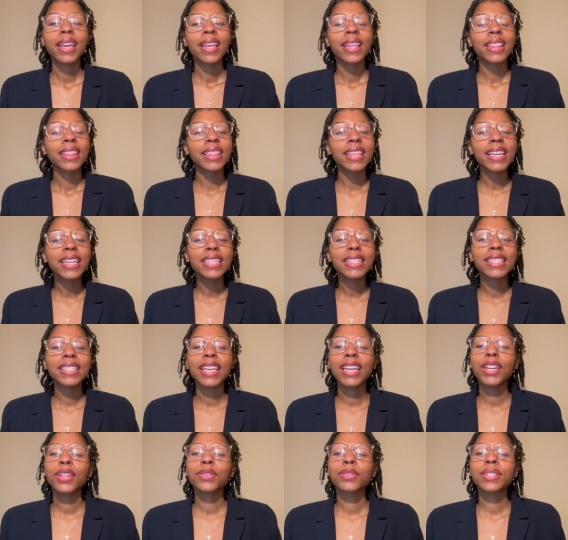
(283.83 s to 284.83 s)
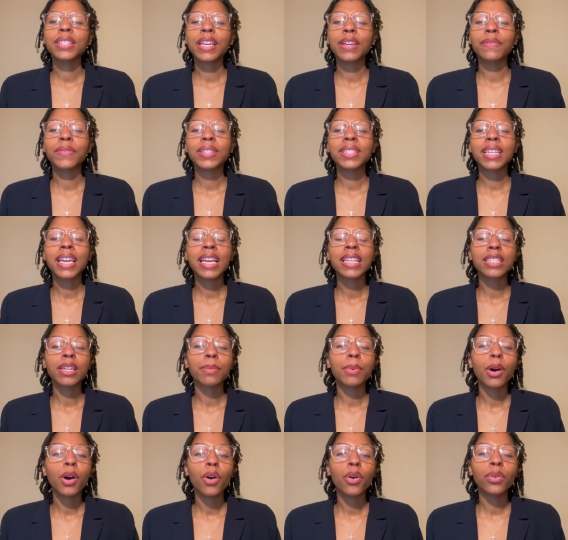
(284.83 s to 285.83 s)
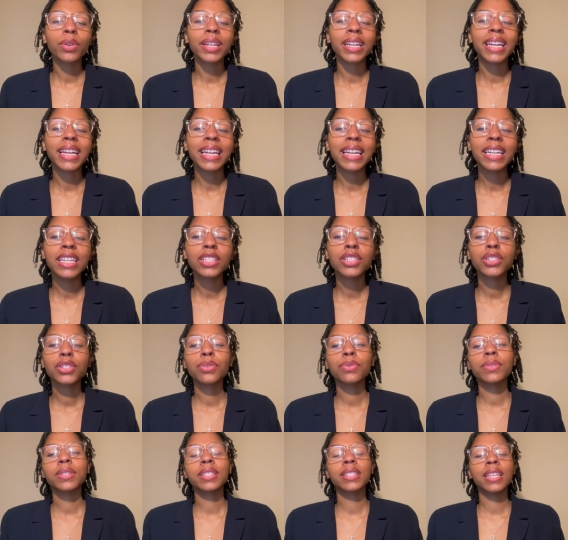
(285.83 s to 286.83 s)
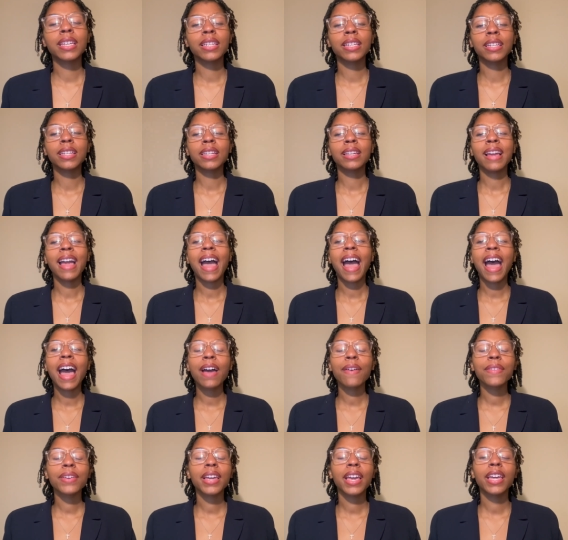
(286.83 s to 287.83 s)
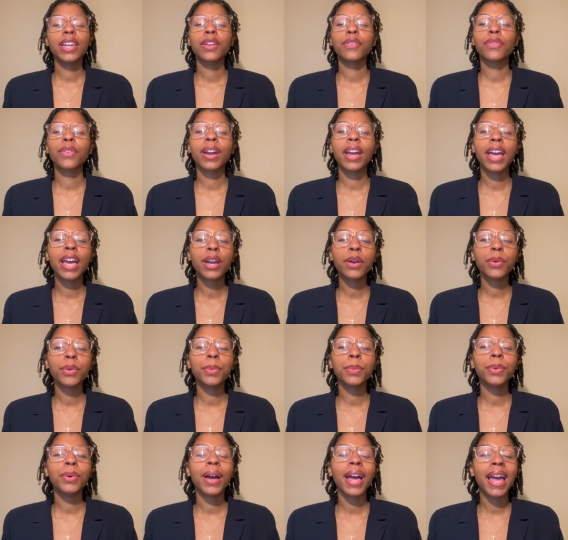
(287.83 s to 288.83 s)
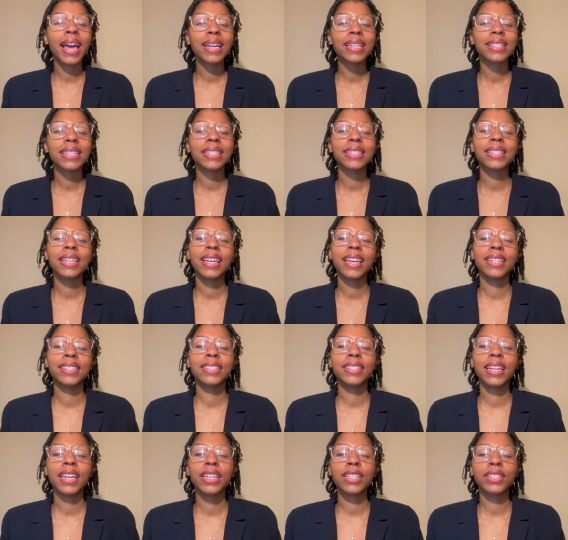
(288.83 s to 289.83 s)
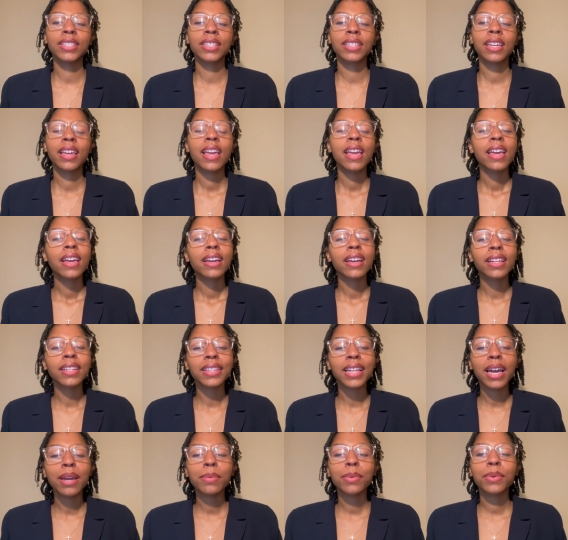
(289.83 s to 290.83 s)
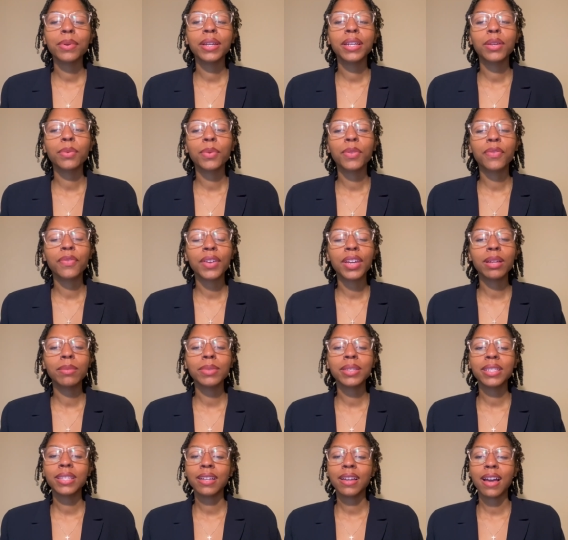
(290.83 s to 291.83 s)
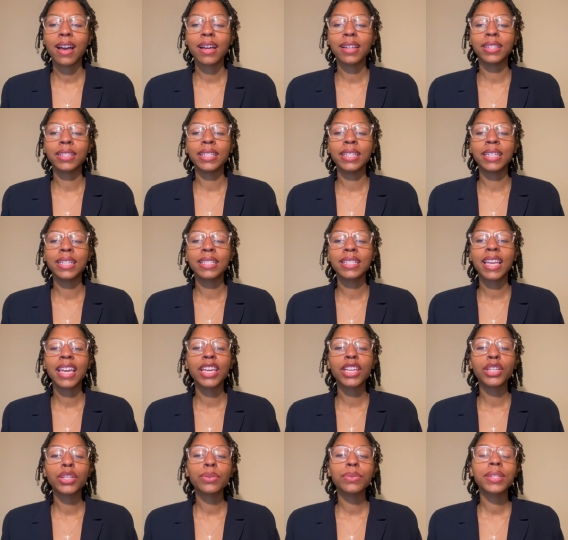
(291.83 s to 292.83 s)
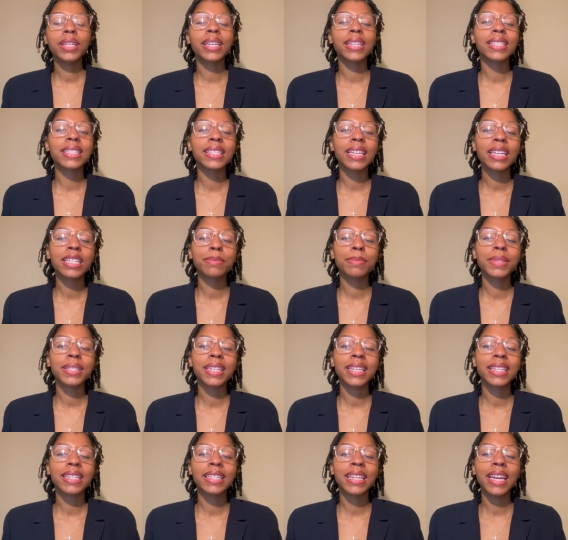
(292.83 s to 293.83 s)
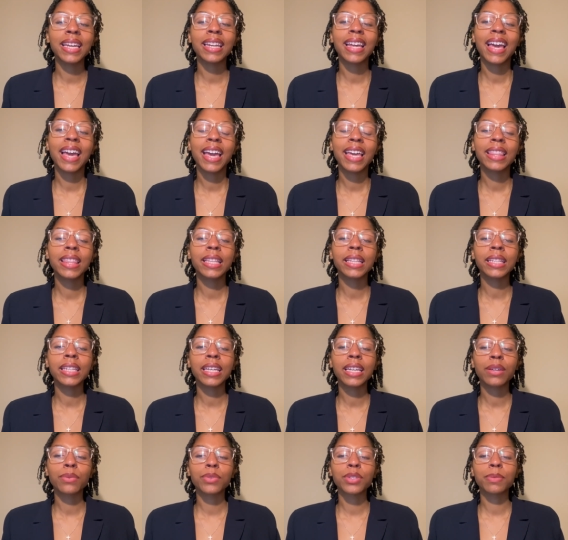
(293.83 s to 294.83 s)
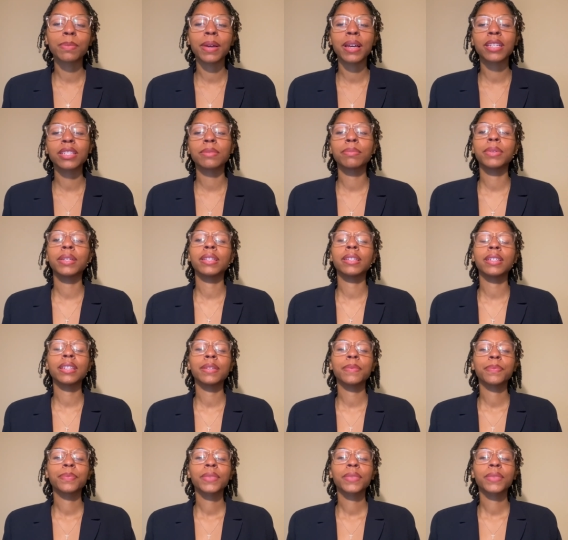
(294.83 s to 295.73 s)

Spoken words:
These standards emphasize upholding each student's dignity, advocating for equitable access to education, collaborating with families and colleagues, and using assessments and data ethically and responsibly.